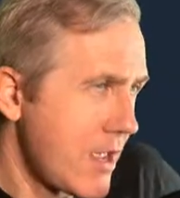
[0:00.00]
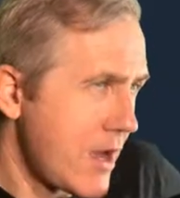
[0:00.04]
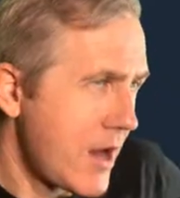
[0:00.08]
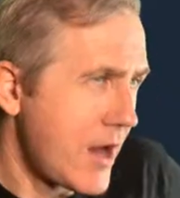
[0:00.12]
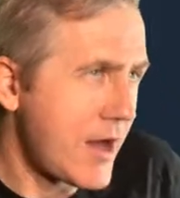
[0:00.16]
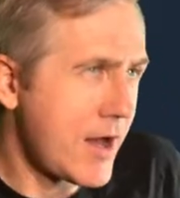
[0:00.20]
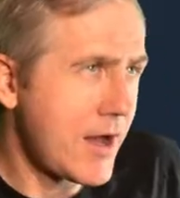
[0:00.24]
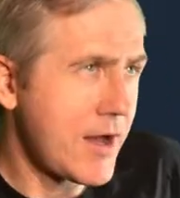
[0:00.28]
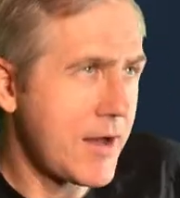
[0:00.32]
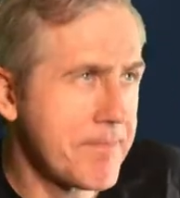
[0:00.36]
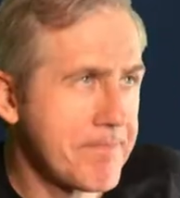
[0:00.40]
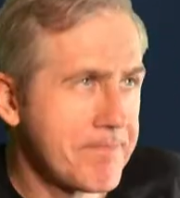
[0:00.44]

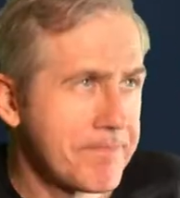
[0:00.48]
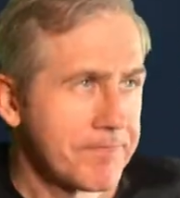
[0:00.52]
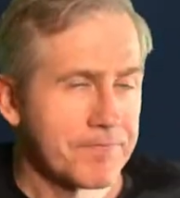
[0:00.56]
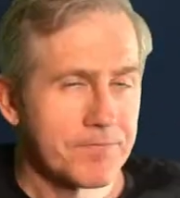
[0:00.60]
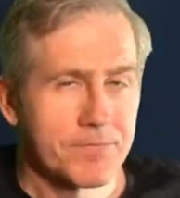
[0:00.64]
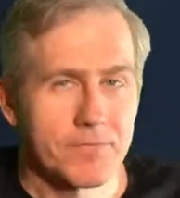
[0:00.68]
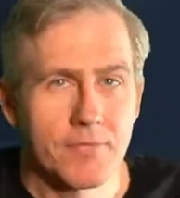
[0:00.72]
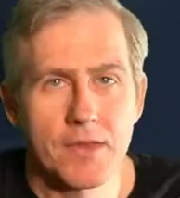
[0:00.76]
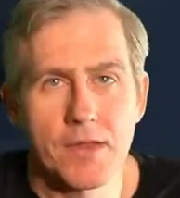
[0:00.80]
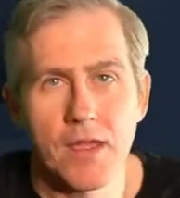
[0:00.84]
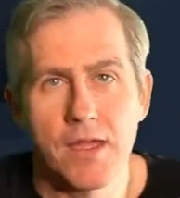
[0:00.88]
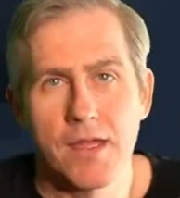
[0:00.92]

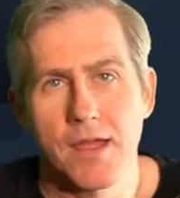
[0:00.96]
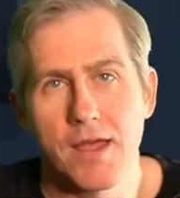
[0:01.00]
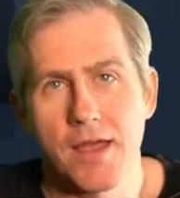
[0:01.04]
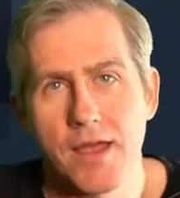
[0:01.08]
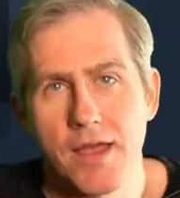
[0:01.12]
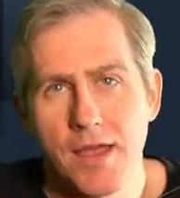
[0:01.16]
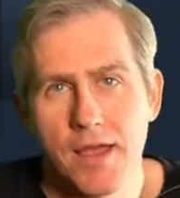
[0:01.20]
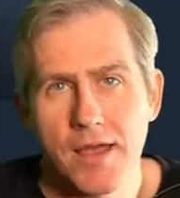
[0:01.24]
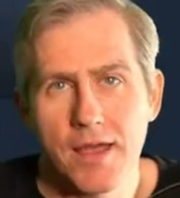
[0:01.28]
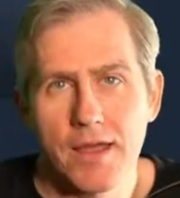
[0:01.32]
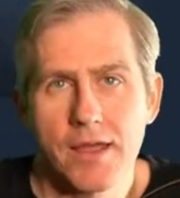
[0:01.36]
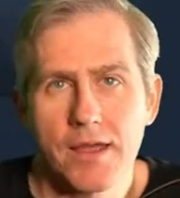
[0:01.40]

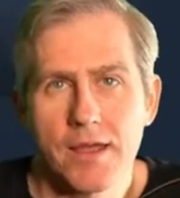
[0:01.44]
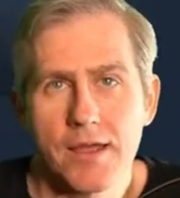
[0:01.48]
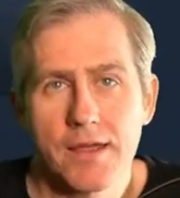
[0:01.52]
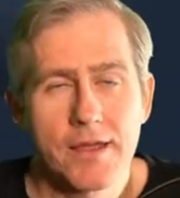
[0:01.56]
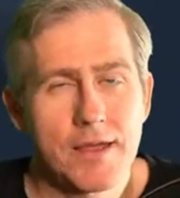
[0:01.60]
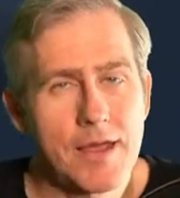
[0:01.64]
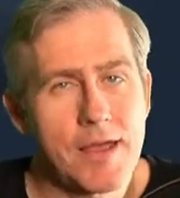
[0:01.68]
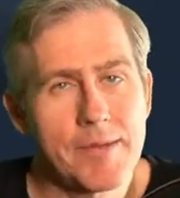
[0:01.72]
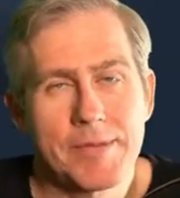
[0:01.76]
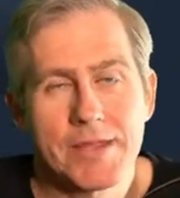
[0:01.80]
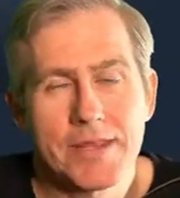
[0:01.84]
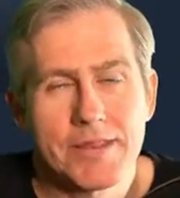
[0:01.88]

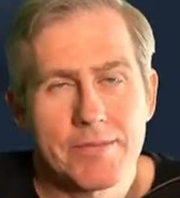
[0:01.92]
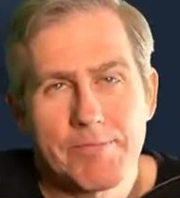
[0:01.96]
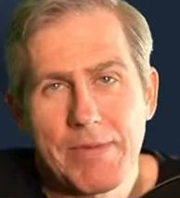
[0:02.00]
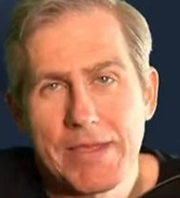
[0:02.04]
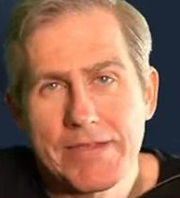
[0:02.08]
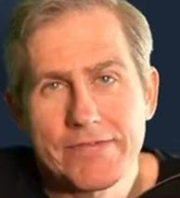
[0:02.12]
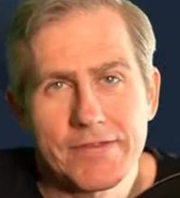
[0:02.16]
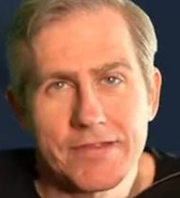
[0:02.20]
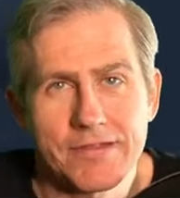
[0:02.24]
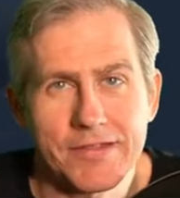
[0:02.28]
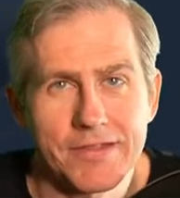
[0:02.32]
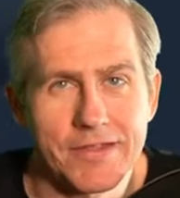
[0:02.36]
I mean,
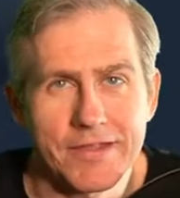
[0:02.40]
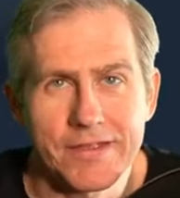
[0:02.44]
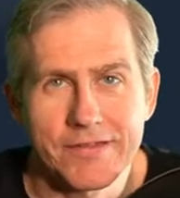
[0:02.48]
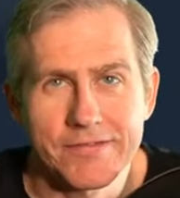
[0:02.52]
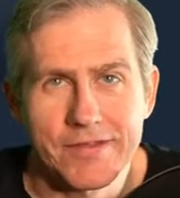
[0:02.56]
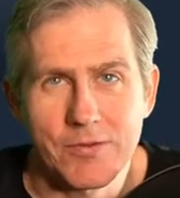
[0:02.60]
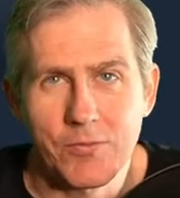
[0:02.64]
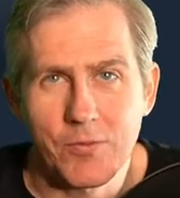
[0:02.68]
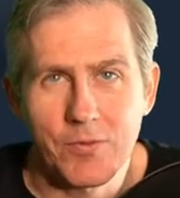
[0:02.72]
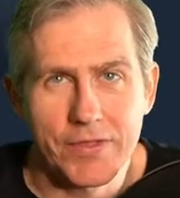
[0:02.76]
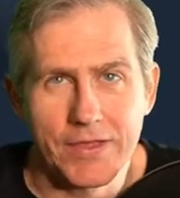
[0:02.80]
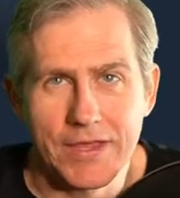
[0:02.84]
basically, they can
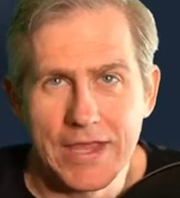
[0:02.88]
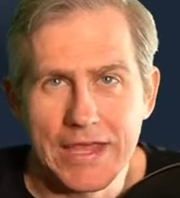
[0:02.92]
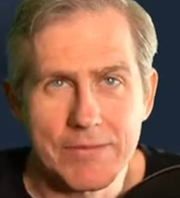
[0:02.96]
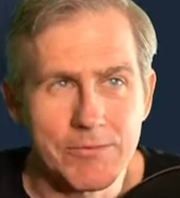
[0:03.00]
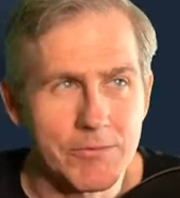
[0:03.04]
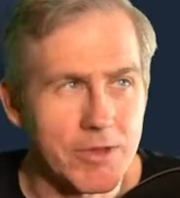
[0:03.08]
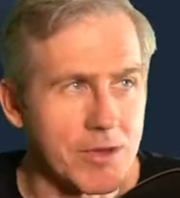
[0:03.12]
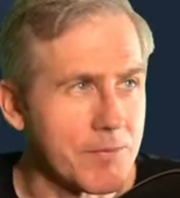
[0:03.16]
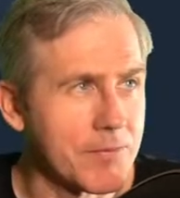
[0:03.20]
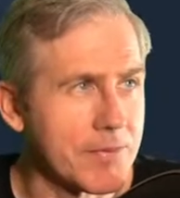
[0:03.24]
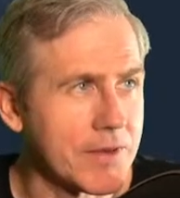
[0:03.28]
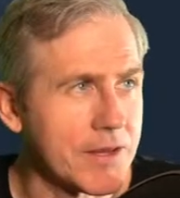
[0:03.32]
say we're the game
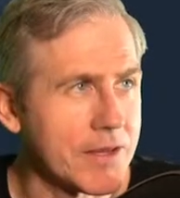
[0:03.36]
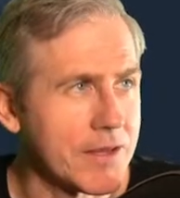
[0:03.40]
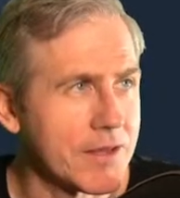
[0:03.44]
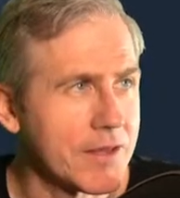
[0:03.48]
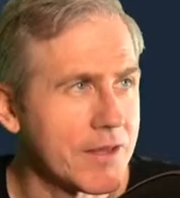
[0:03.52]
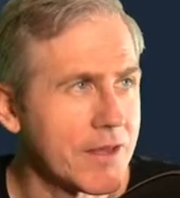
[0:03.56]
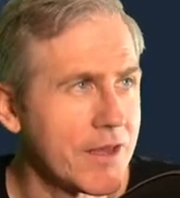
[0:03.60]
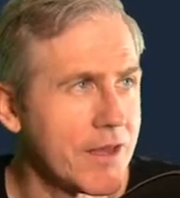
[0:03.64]
company.